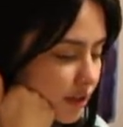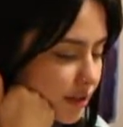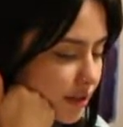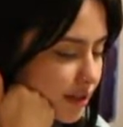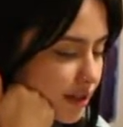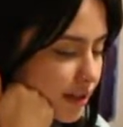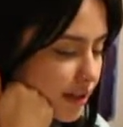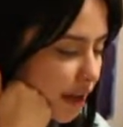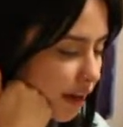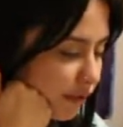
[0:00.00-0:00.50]

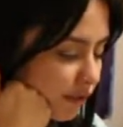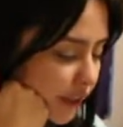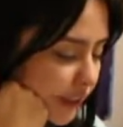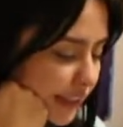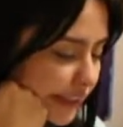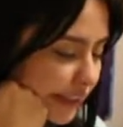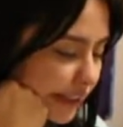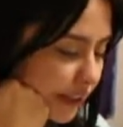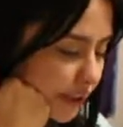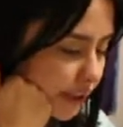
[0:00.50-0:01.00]
stuff
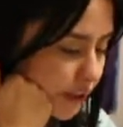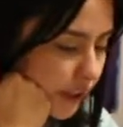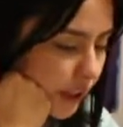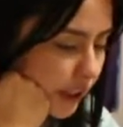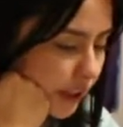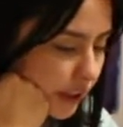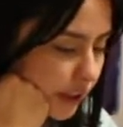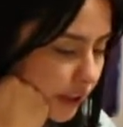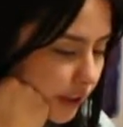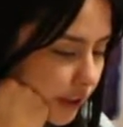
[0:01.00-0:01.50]
on the
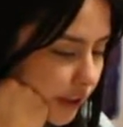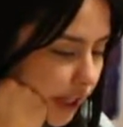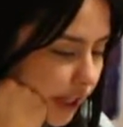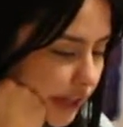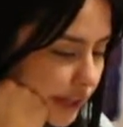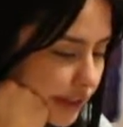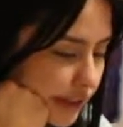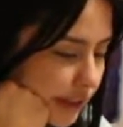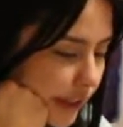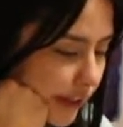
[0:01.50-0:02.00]
internet,
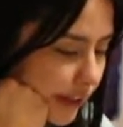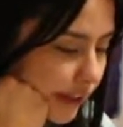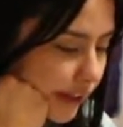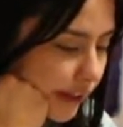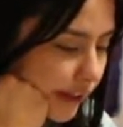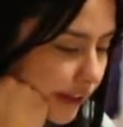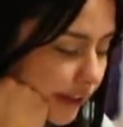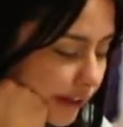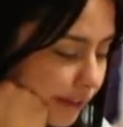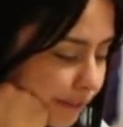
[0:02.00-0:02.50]
it's
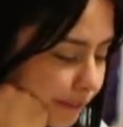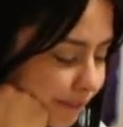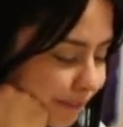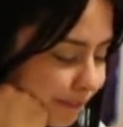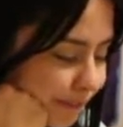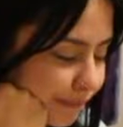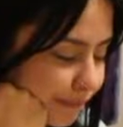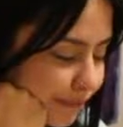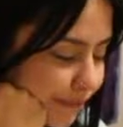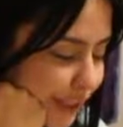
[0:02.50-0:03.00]
like
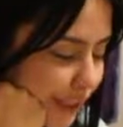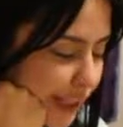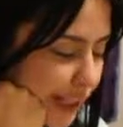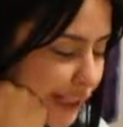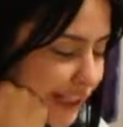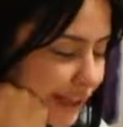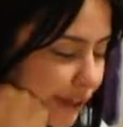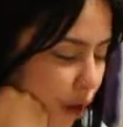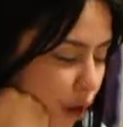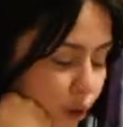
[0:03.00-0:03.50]

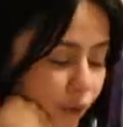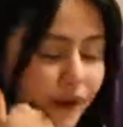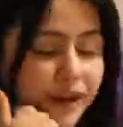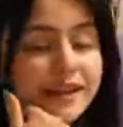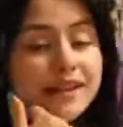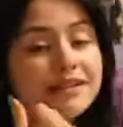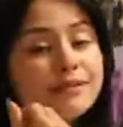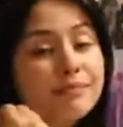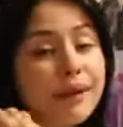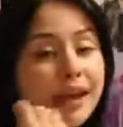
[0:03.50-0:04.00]
it's
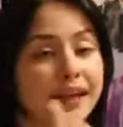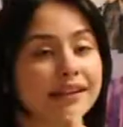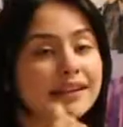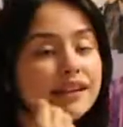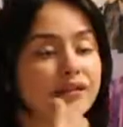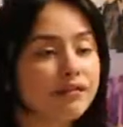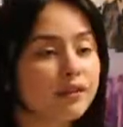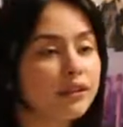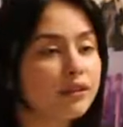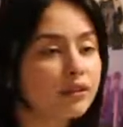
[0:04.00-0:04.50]
always
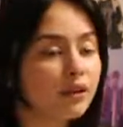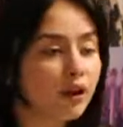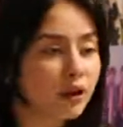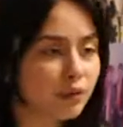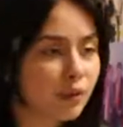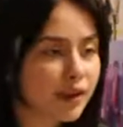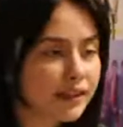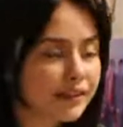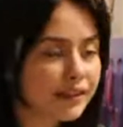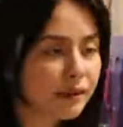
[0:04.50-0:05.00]
men giving their
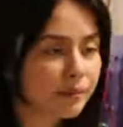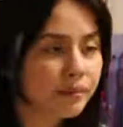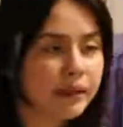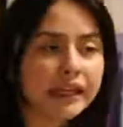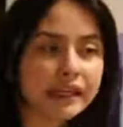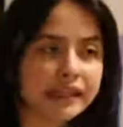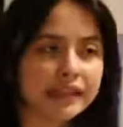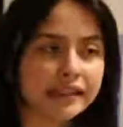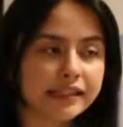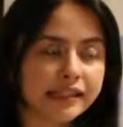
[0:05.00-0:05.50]
unwanted
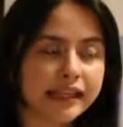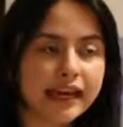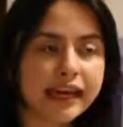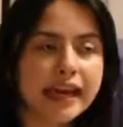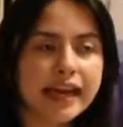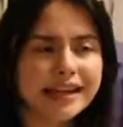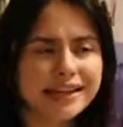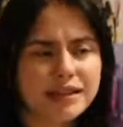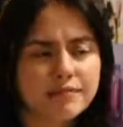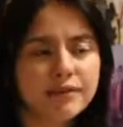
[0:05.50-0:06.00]
opinions, and
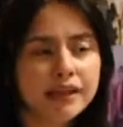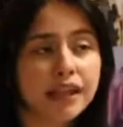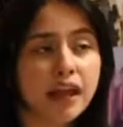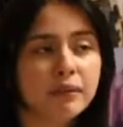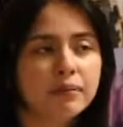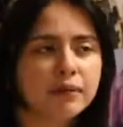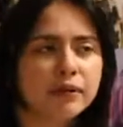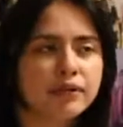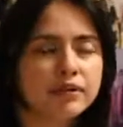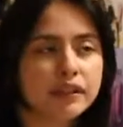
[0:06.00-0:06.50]
I hate to be
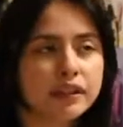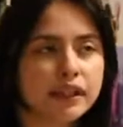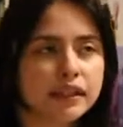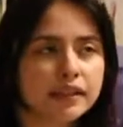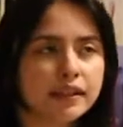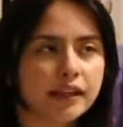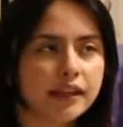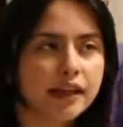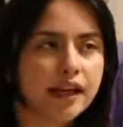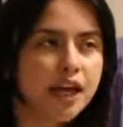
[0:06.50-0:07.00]
that person
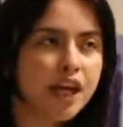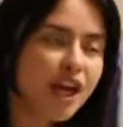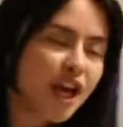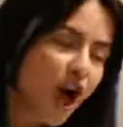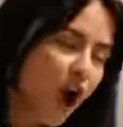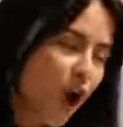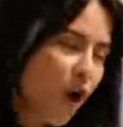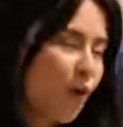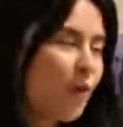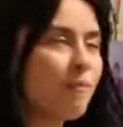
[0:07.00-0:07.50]
that's like,
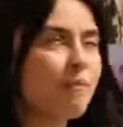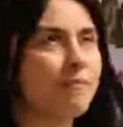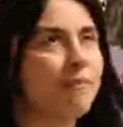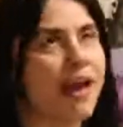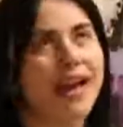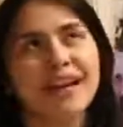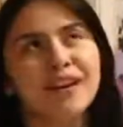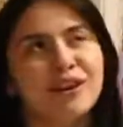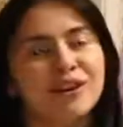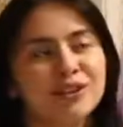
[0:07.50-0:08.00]
oh,
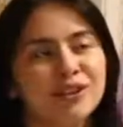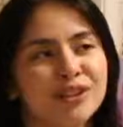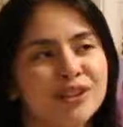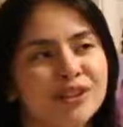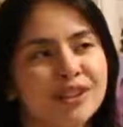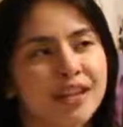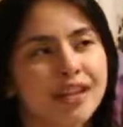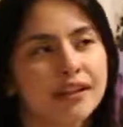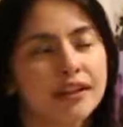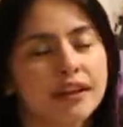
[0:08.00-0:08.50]
men are
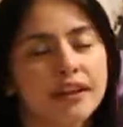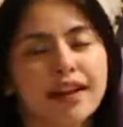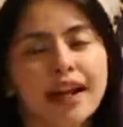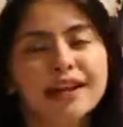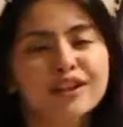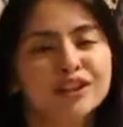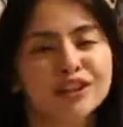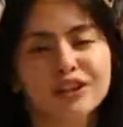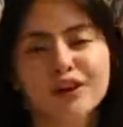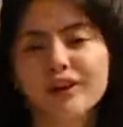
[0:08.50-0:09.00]
just like...
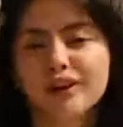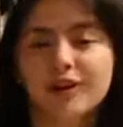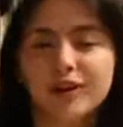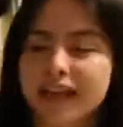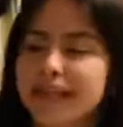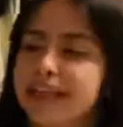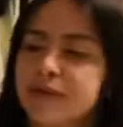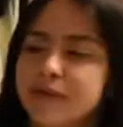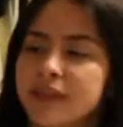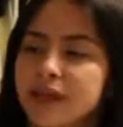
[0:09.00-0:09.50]
Actually, no, I
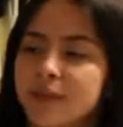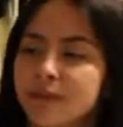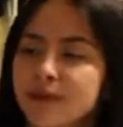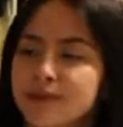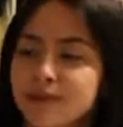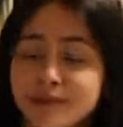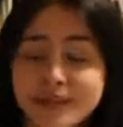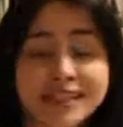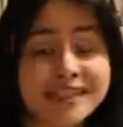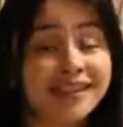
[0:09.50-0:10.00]
don't hate to be that
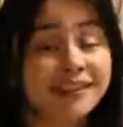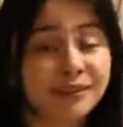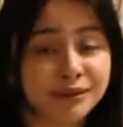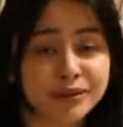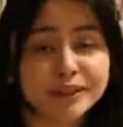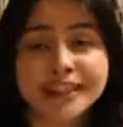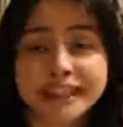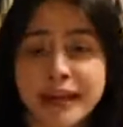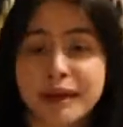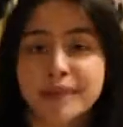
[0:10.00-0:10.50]
person because I
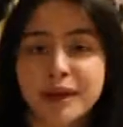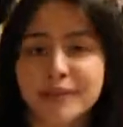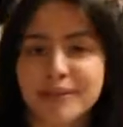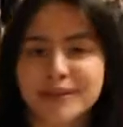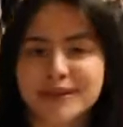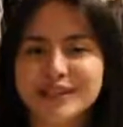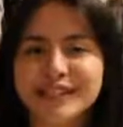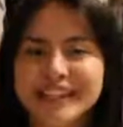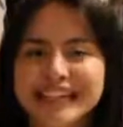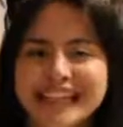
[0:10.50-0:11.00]
literally am that
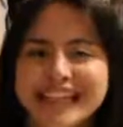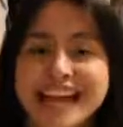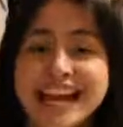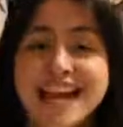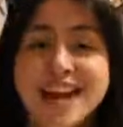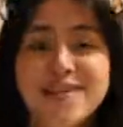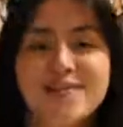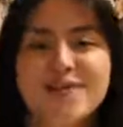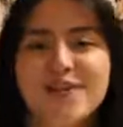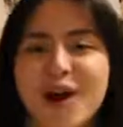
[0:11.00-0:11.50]
person
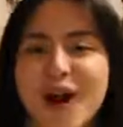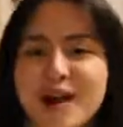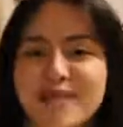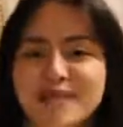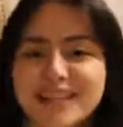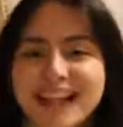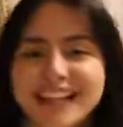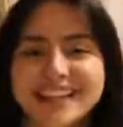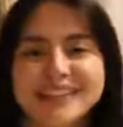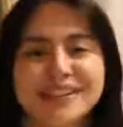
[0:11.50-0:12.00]
where
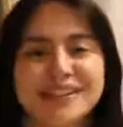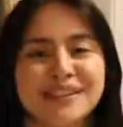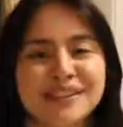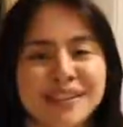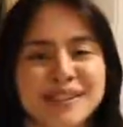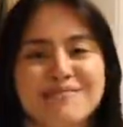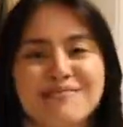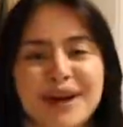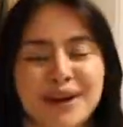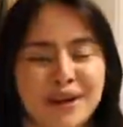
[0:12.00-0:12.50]
I'm like,
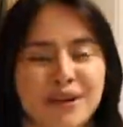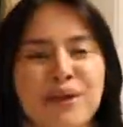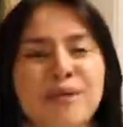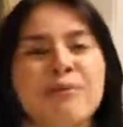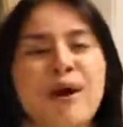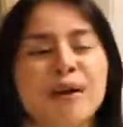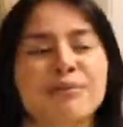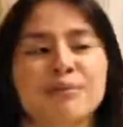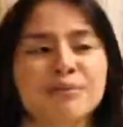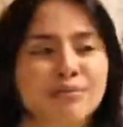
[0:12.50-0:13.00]
literally, men are
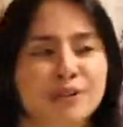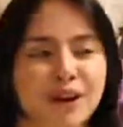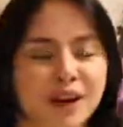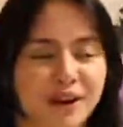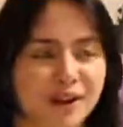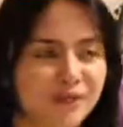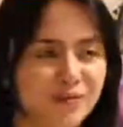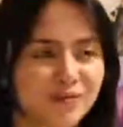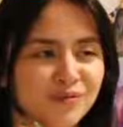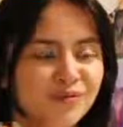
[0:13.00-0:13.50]
the problem for
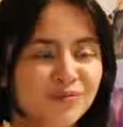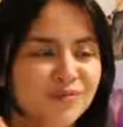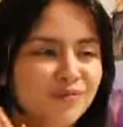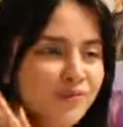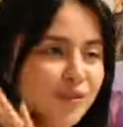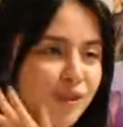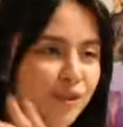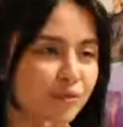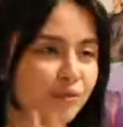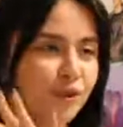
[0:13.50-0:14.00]

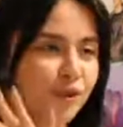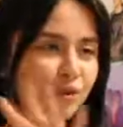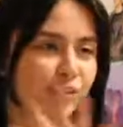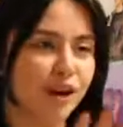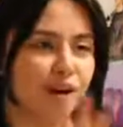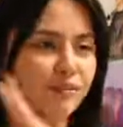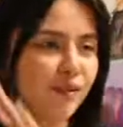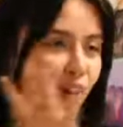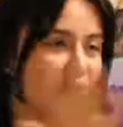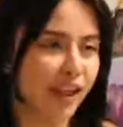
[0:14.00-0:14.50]
the
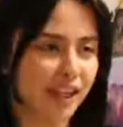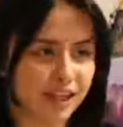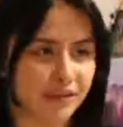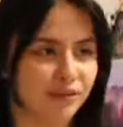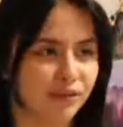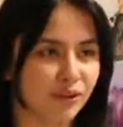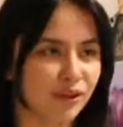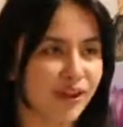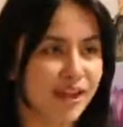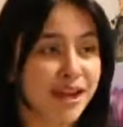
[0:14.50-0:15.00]
root of all
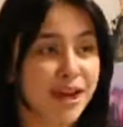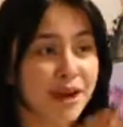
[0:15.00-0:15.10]
evil.